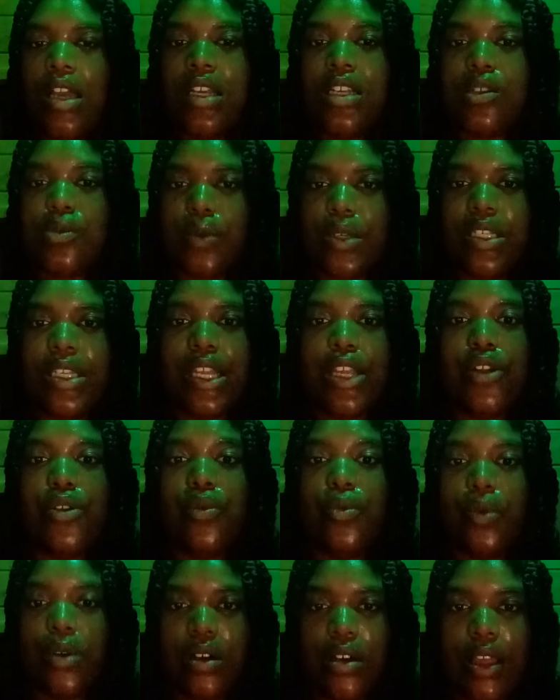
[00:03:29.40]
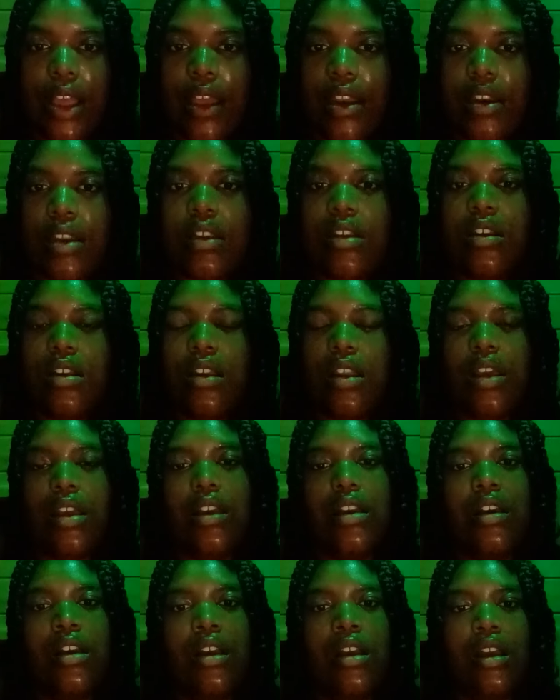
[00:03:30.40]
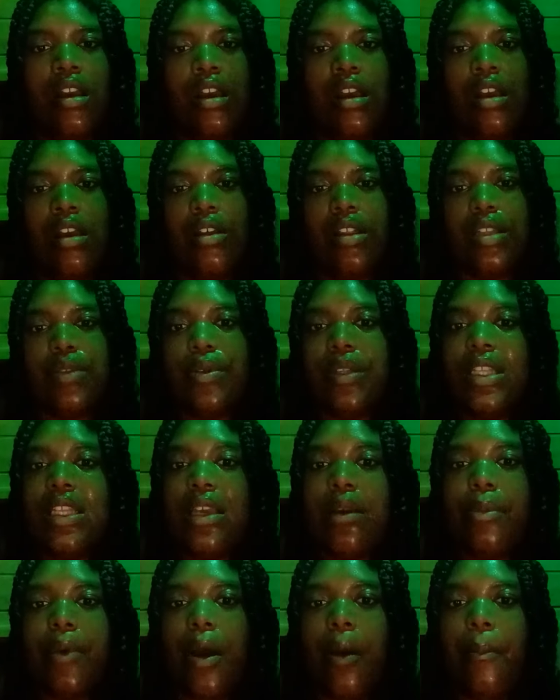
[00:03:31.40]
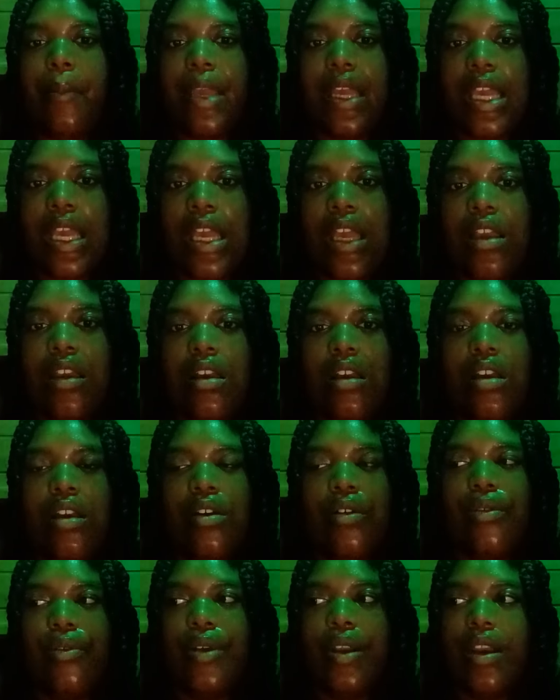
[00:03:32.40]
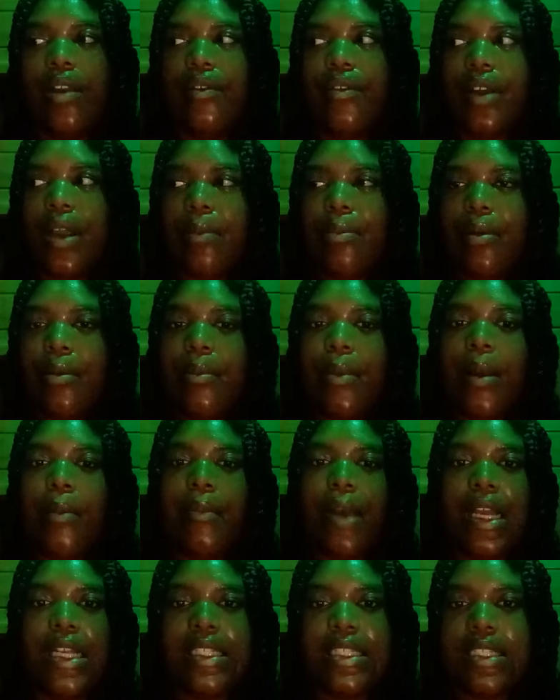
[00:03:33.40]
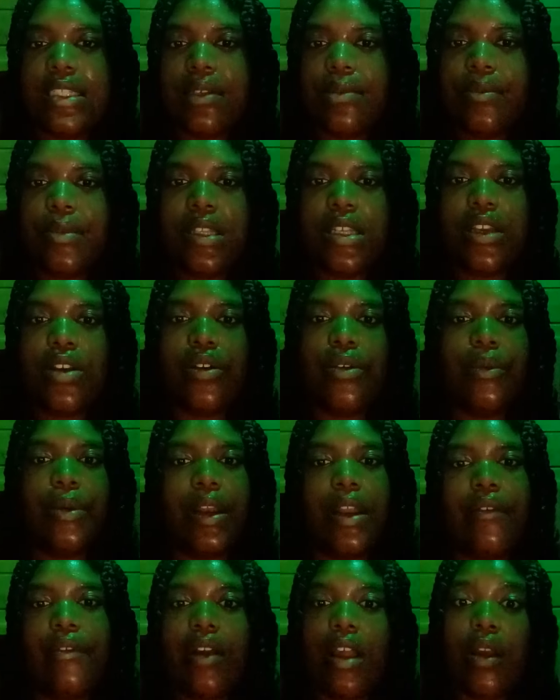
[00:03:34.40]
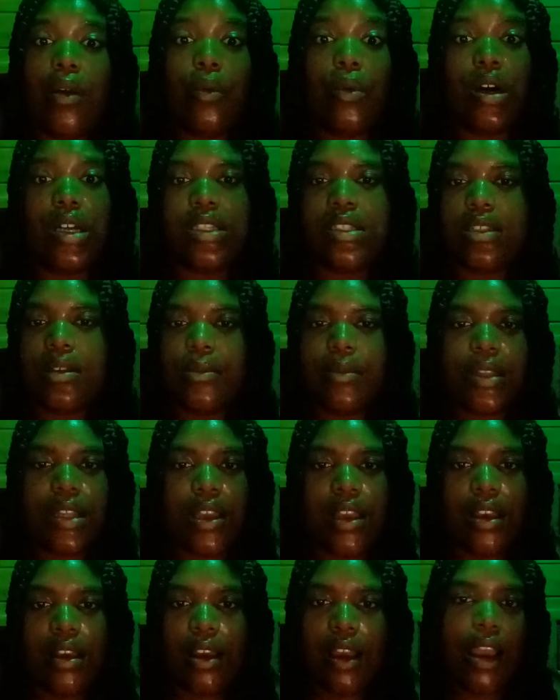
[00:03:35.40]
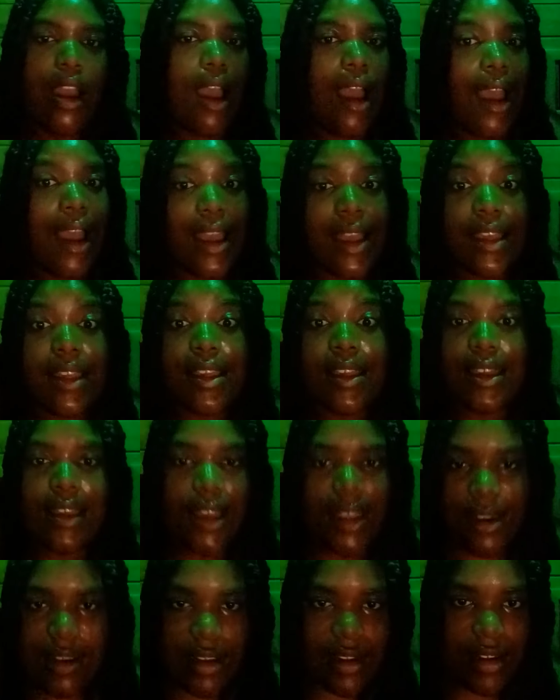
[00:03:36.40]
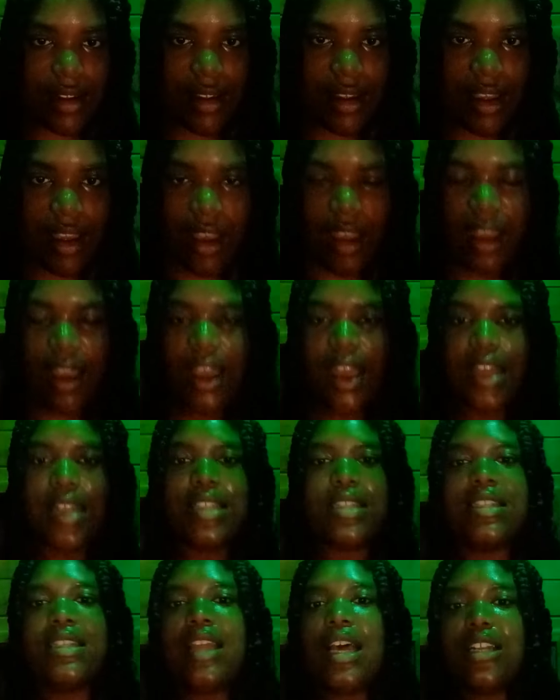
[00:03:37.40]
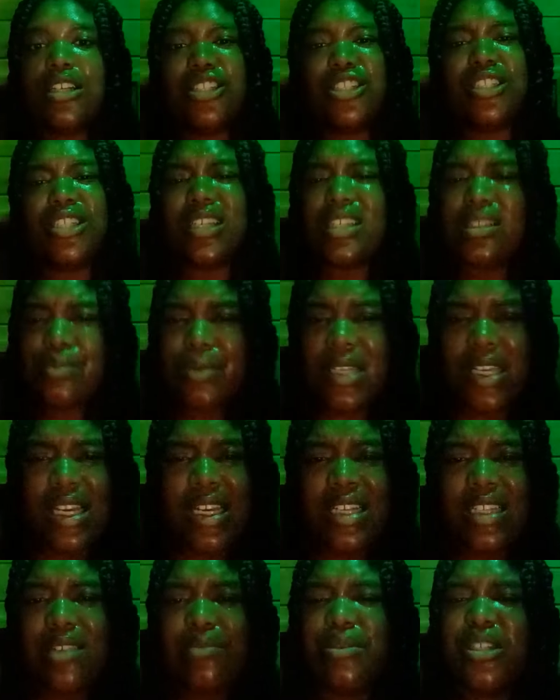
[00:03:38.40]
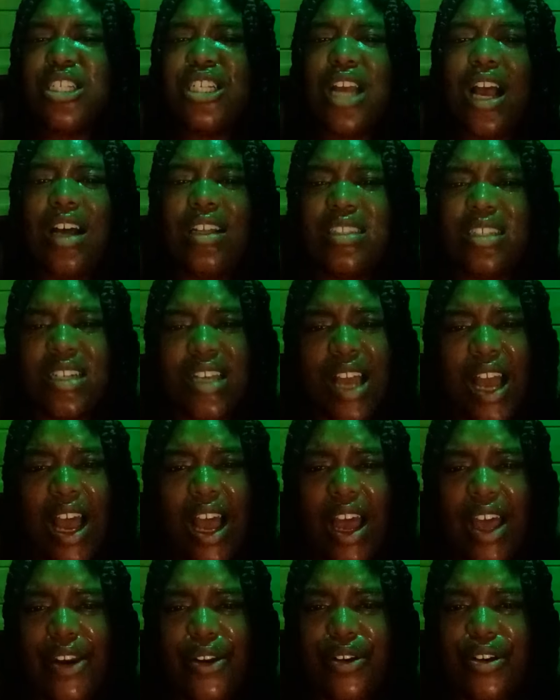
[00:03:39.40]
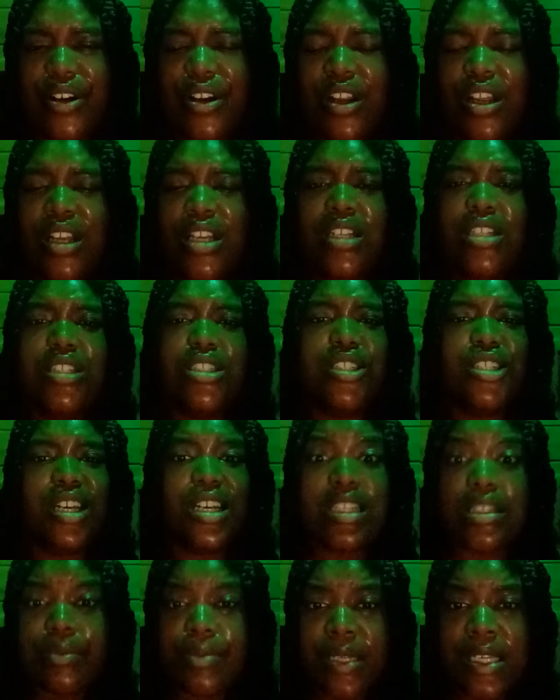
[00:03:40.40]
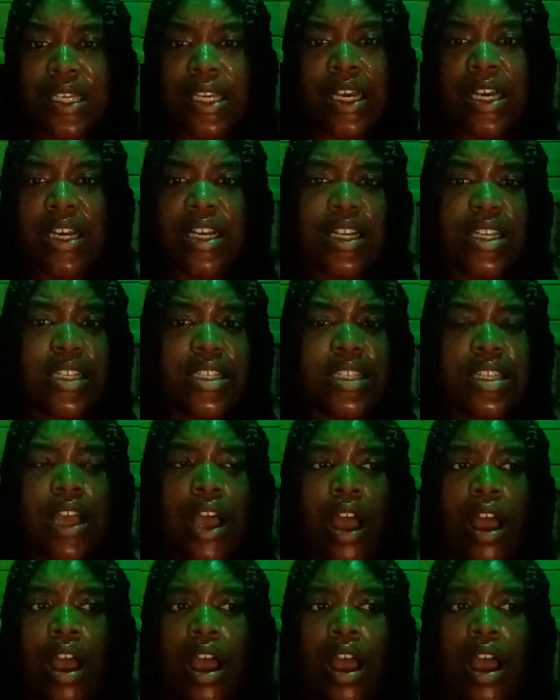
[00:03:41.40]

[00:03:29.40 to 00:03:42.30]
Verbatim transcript: Because one day you will get it. Like, that's one thing about me. Whenever I put my mind to something or whenever I want something, I get it. And it's not just because I'm a child of God or just because